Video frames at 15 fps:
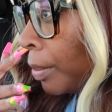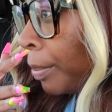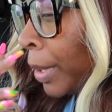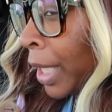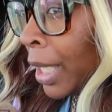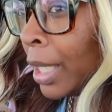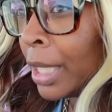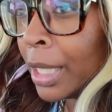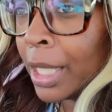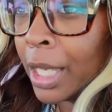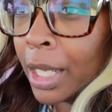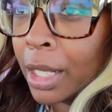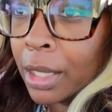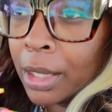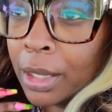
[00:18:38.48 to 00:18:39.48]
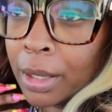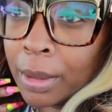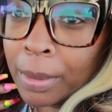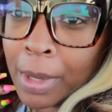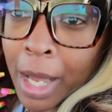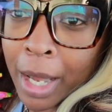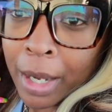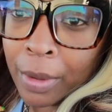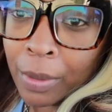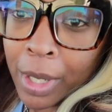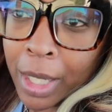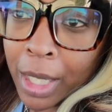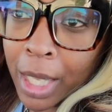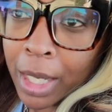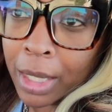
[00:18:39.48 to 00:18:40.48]
being that um i
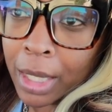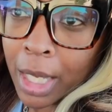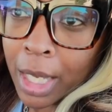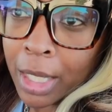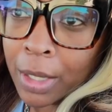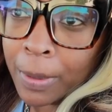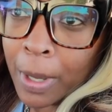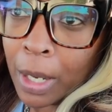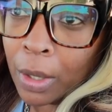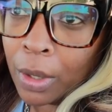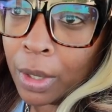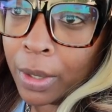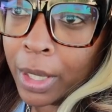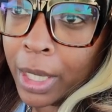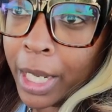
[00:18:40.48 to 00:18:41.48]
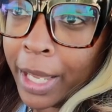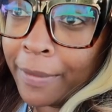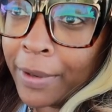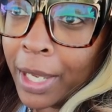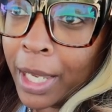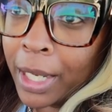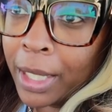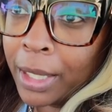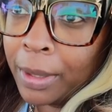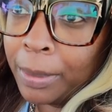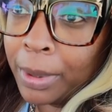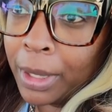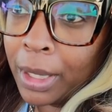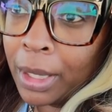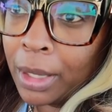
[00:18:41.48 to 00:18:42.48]
eradicated the h pylori and haven't had any
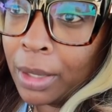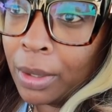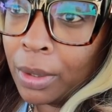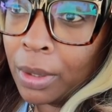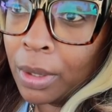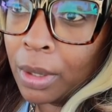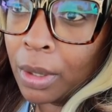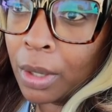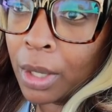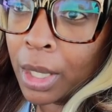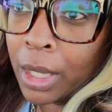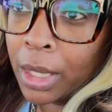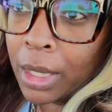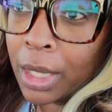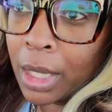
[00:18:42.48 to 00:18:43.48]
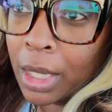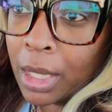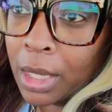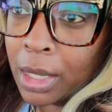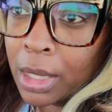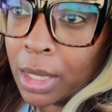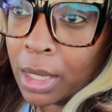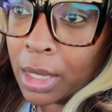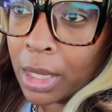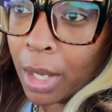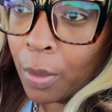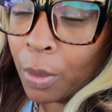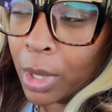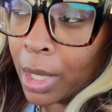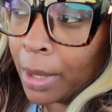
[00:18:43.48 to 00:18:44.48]
bleeding or anything since
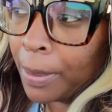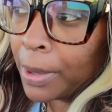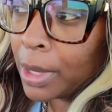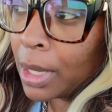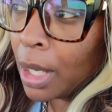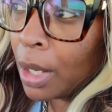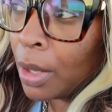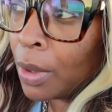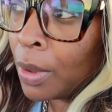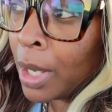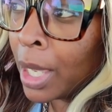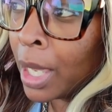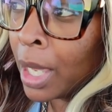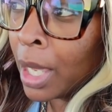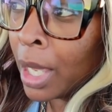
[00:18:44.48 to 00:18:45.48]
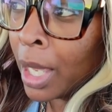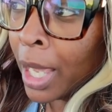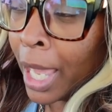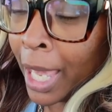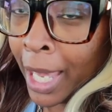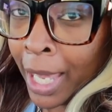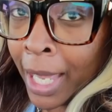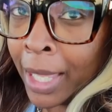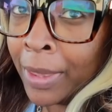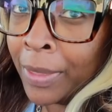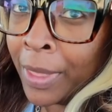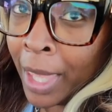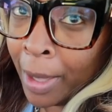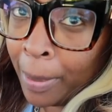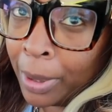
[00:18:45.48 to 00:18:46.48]
that one episode
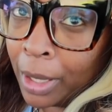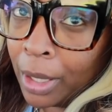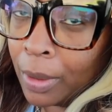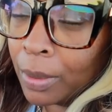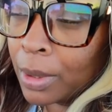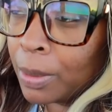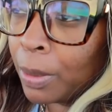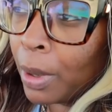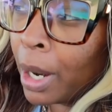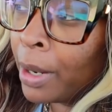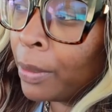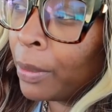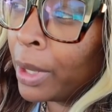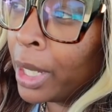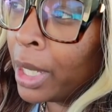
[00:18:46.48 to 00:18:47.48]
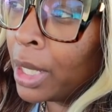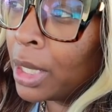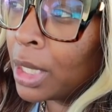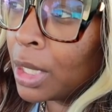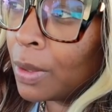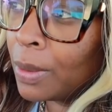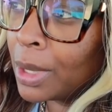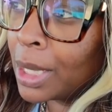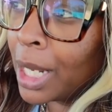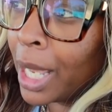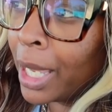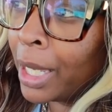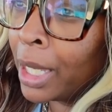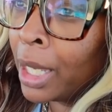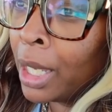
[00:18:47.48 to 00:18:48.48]
and that blood was bright red she was
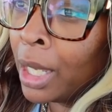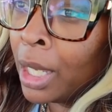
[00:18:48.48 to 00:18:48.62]
like